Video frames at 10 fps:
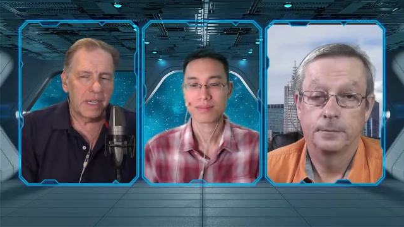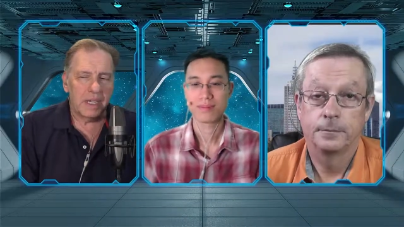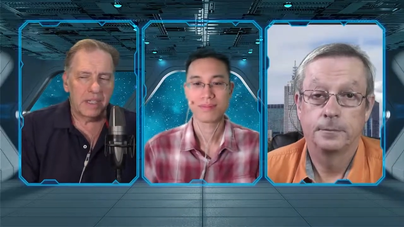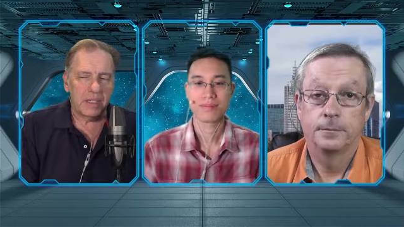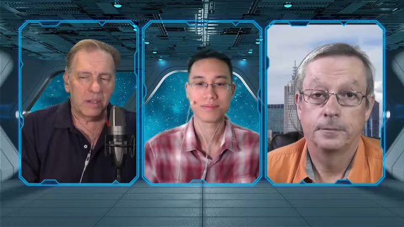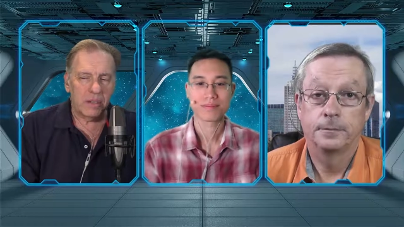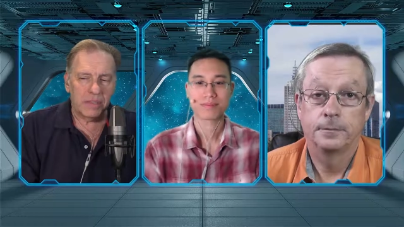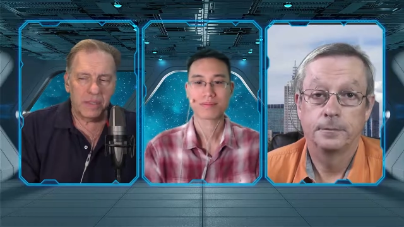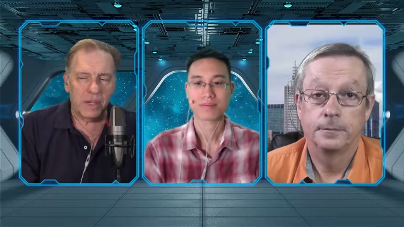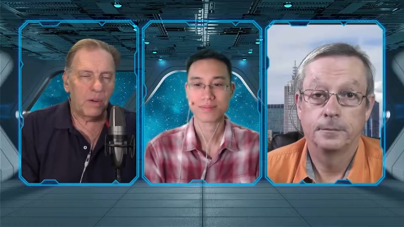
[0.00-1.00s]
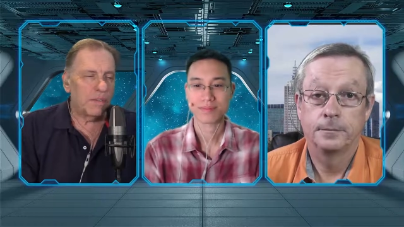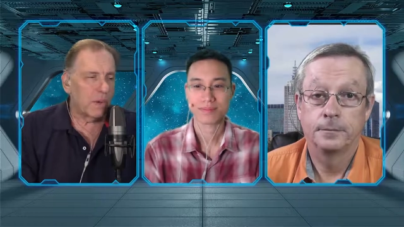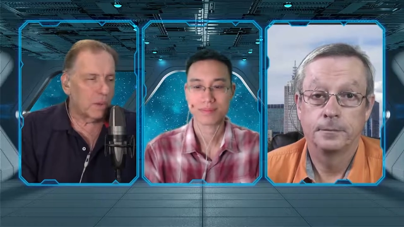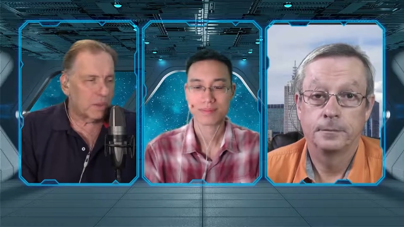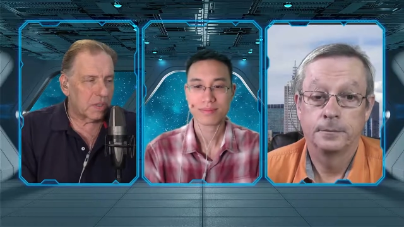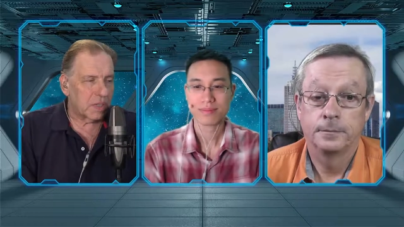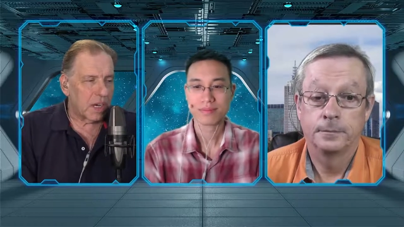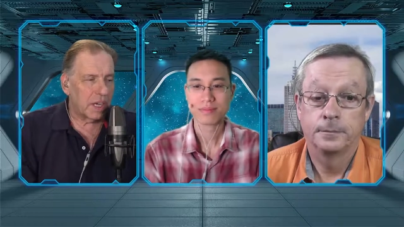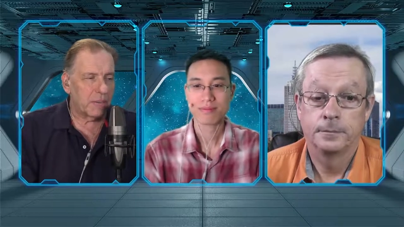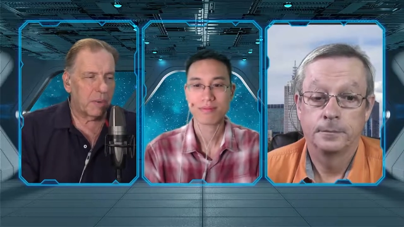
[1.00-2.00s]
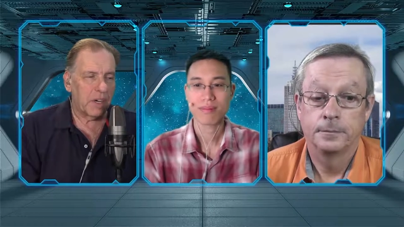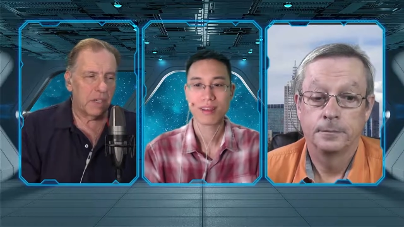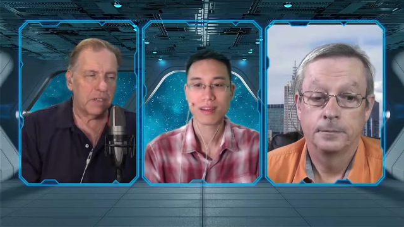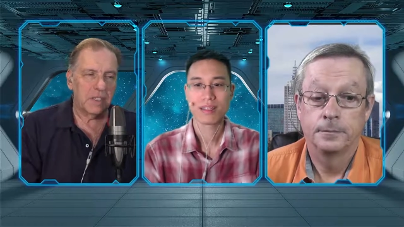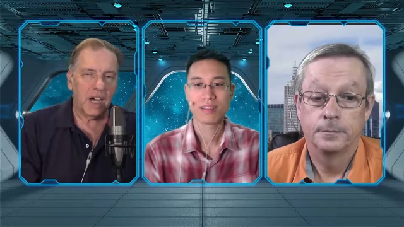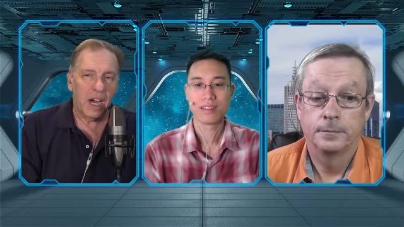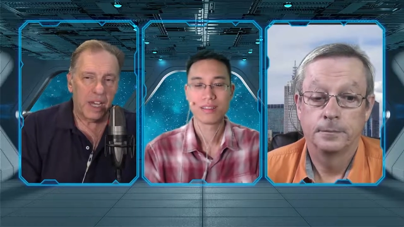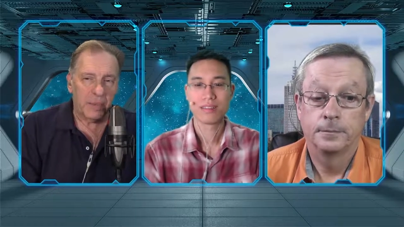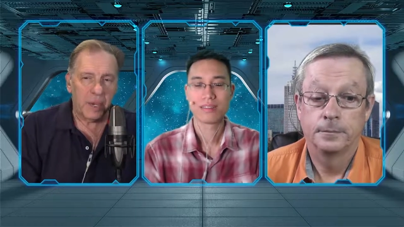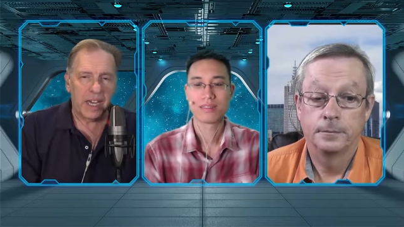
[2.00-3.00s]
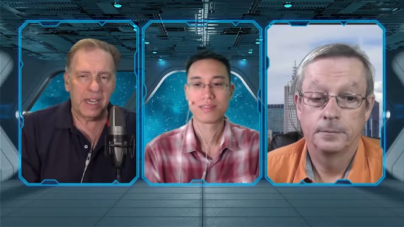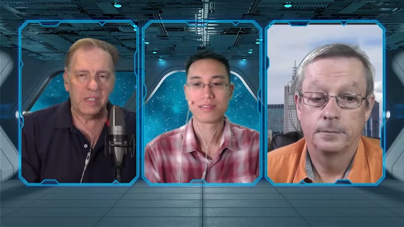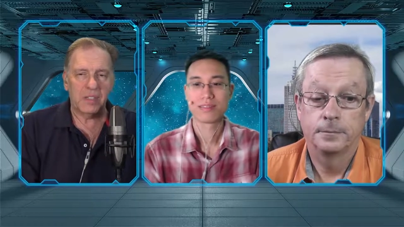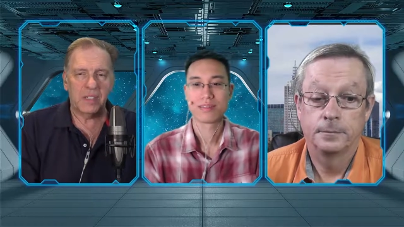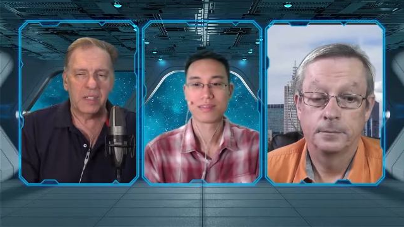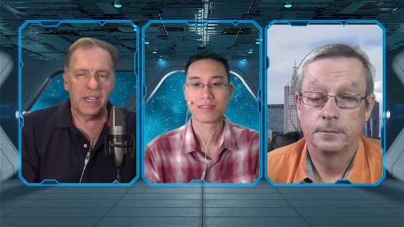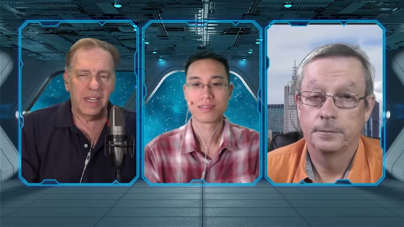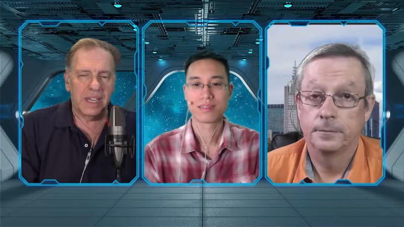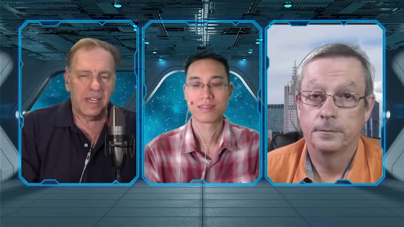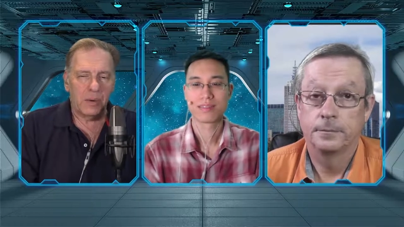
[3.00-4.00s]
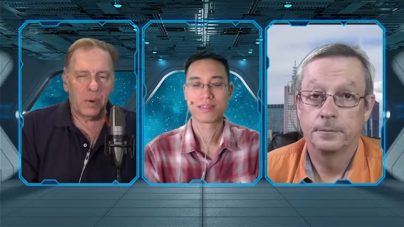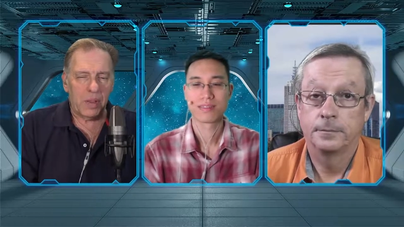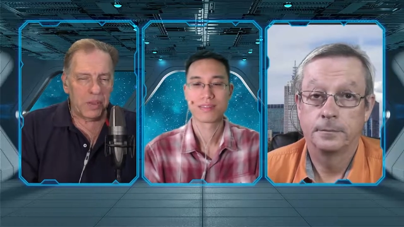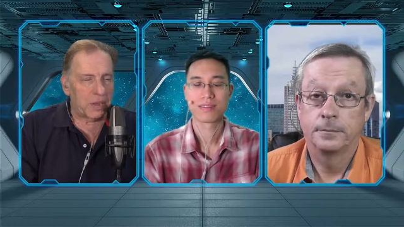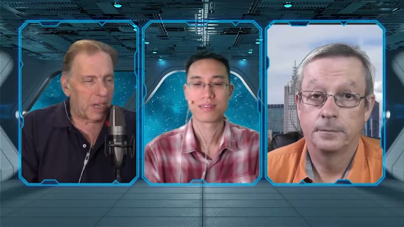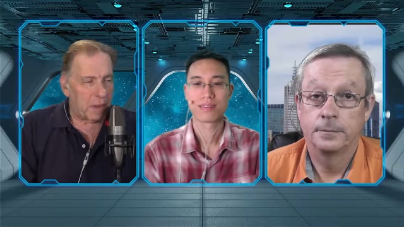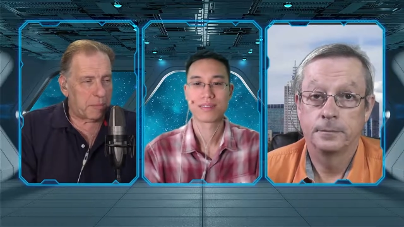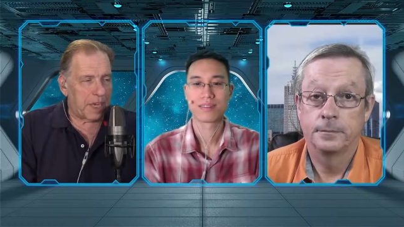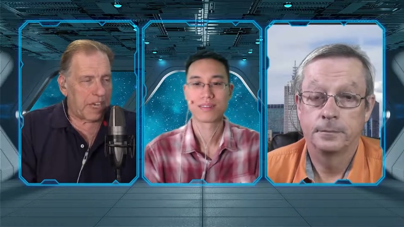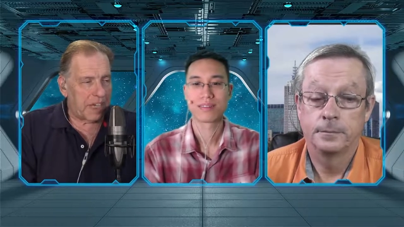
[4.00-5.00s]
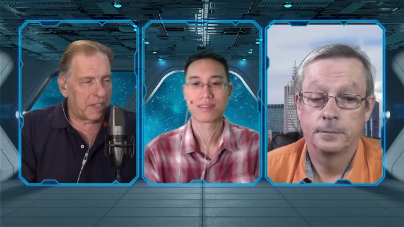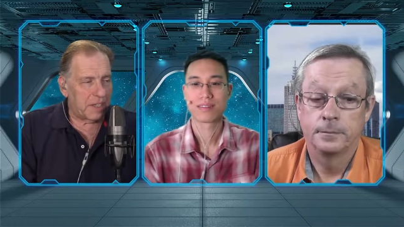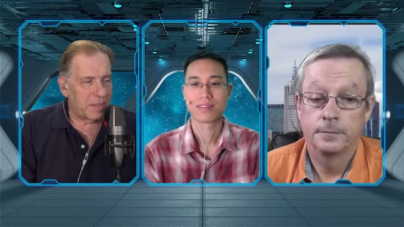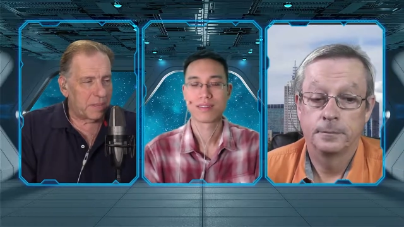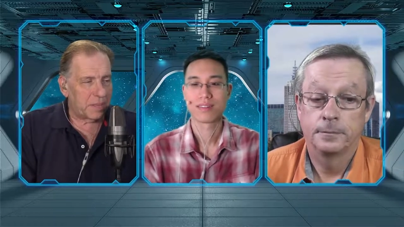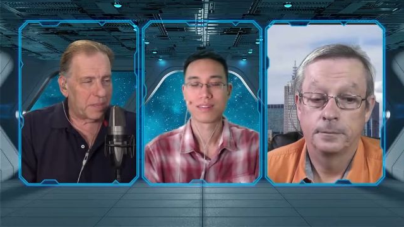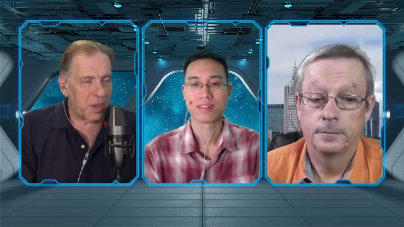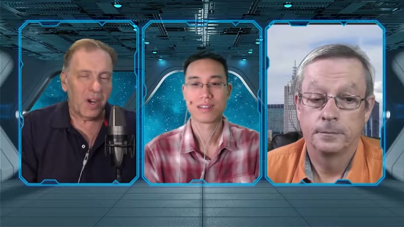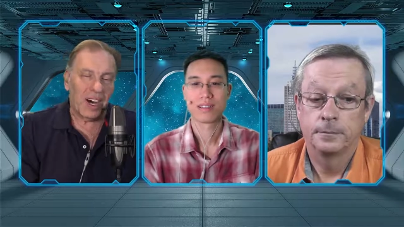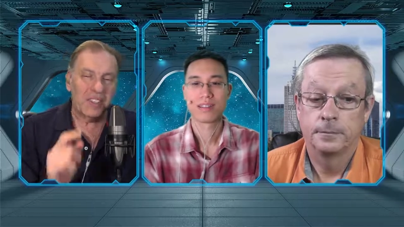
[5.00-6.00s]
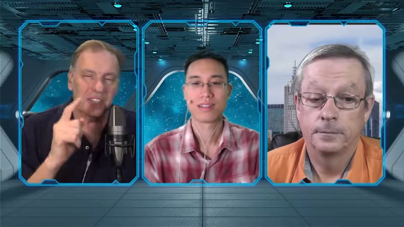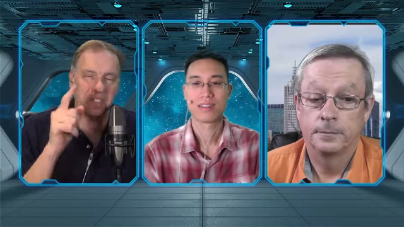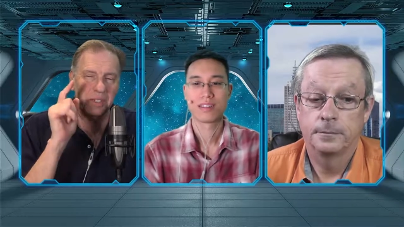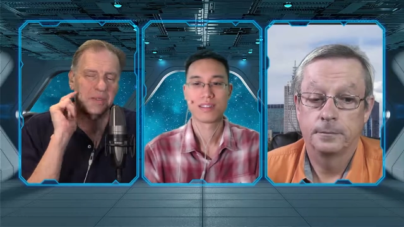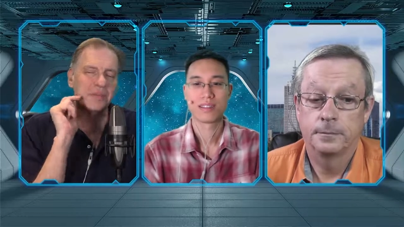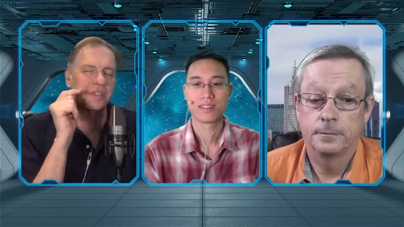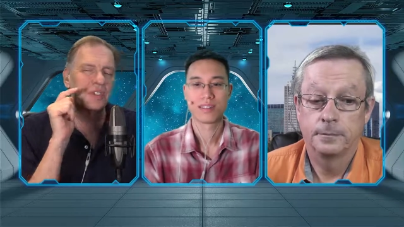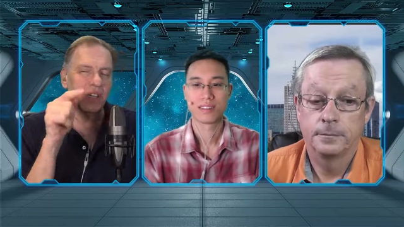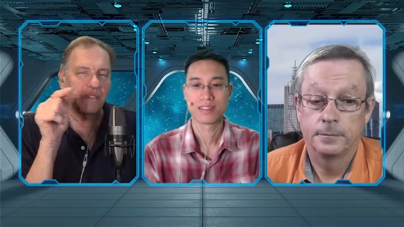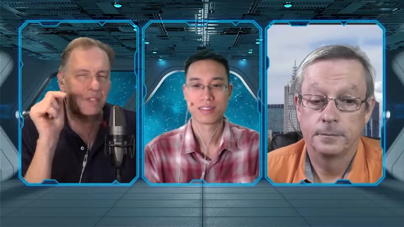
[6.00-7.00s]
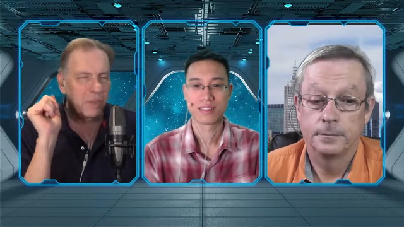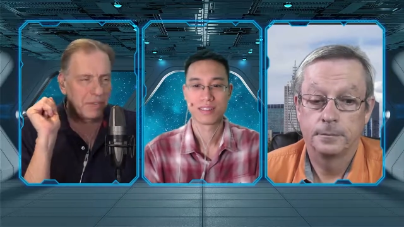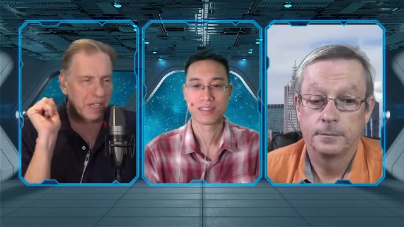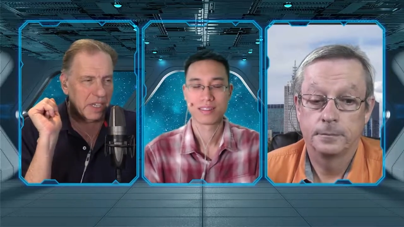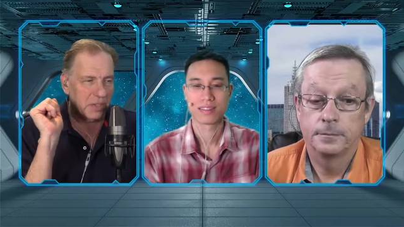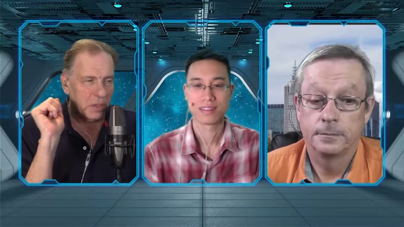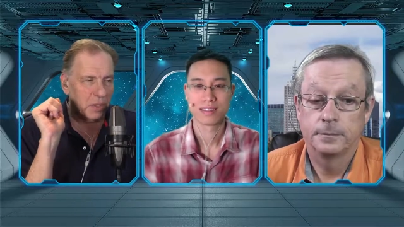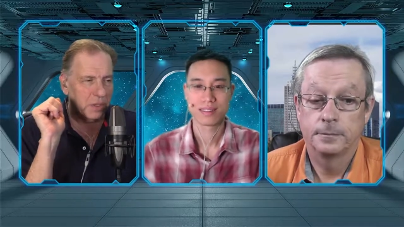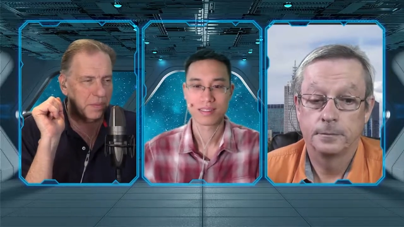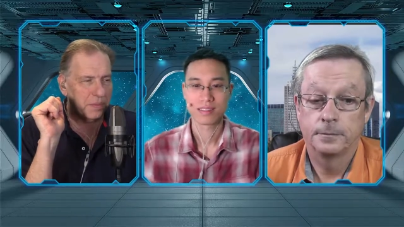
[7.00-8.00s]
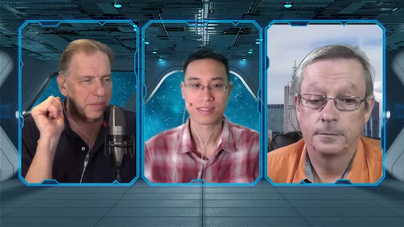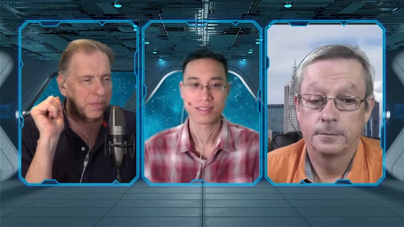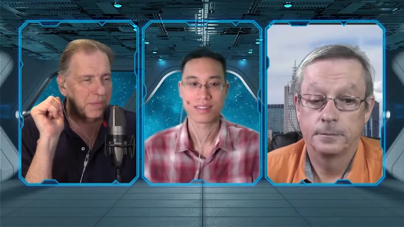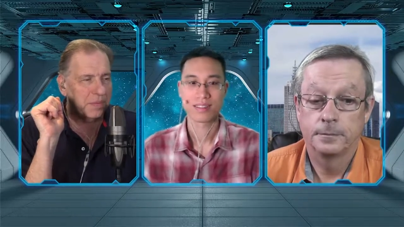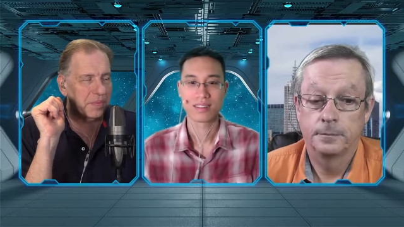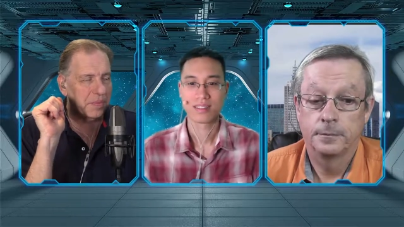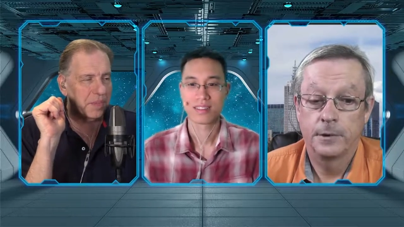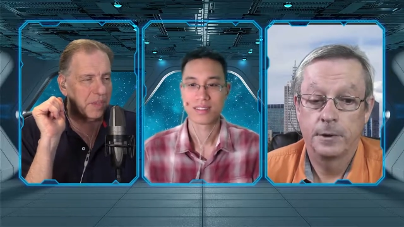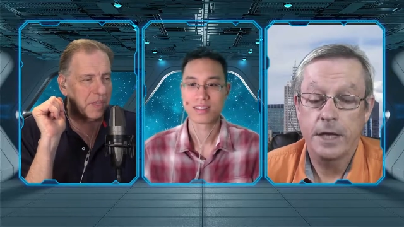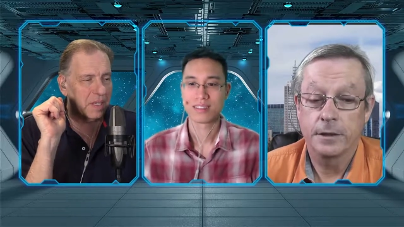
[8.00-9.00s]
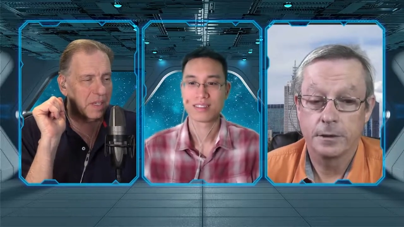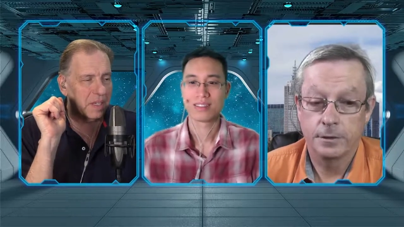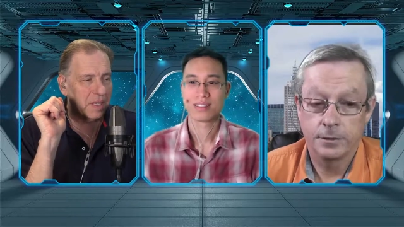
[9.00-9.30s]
Speaker 1: you know, cell phones and iPods and iPads, and while they're not bad, I'll tell you. Jeff, do you have a Kindle?
Speaker 2: Yes, I do,